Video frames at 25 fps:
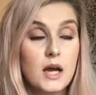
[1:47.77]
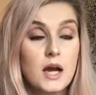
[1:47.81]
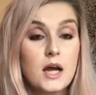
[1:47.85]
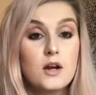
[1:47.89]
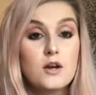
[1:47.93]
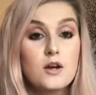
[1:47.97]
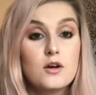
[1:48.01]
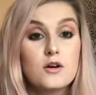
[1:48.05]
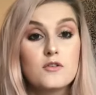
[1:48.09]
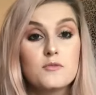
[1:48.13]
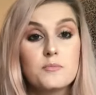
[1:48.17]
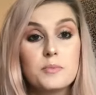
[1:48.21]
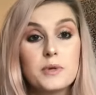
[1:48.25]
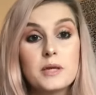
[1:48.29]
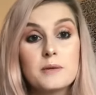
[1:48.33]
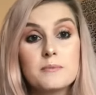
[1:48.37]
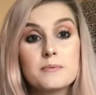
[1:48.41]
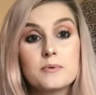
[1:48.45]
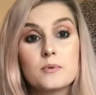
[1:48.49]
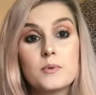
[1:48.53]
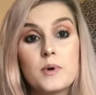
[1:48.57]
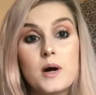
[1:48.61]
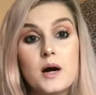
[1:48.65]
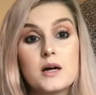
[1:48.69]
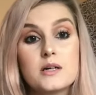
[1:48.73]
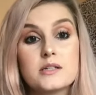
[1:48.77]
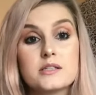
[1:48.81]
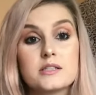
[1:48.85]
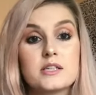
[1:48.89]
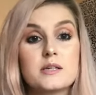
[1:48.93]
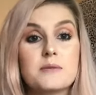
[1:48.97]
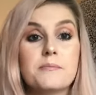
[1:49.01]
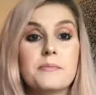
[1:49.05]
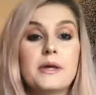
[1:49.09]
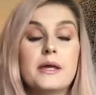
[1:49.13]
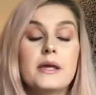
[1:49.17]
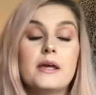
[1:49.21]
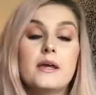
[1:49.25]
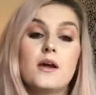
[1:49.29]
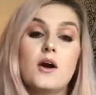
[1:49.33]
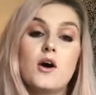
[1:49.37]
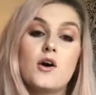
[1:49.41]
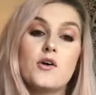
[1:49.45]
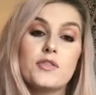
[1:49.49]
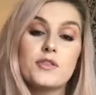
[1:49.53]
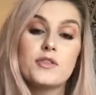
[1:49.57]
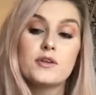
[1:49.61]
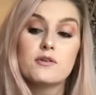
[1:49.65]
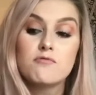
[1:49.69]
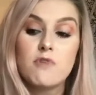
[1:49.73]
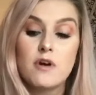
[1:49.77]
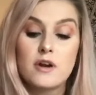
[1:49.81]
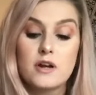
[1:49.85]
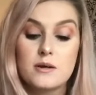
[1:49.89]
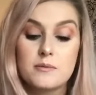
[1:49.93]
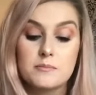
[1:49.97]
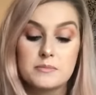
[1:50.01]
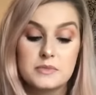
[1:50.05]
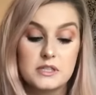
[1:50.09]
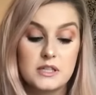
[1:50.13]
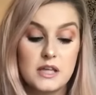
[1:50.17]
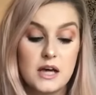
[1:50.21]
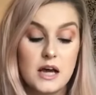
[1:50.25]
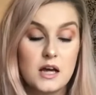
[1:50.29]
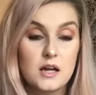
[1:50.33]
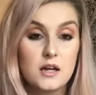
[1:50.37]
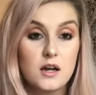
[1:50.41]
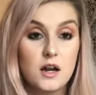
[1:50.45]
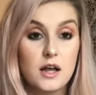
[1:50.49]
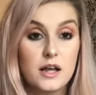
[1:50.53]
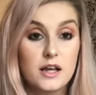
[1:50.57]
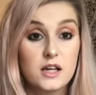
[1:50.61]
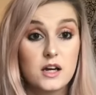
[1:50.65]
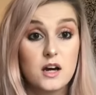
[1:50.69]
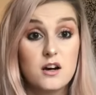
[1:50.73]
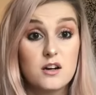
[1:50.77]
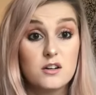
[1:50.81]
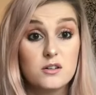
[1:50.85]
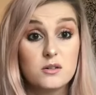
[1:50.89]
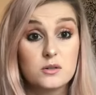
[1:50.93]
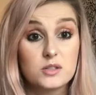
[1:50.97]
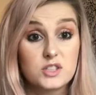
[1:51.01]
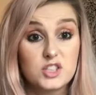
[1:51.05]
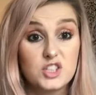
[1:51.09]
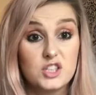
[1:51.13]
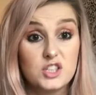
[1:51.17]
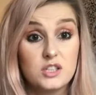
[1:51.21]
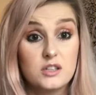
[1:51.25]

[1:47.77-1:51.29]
A lot of people were asking me on the run up to that, like, oh,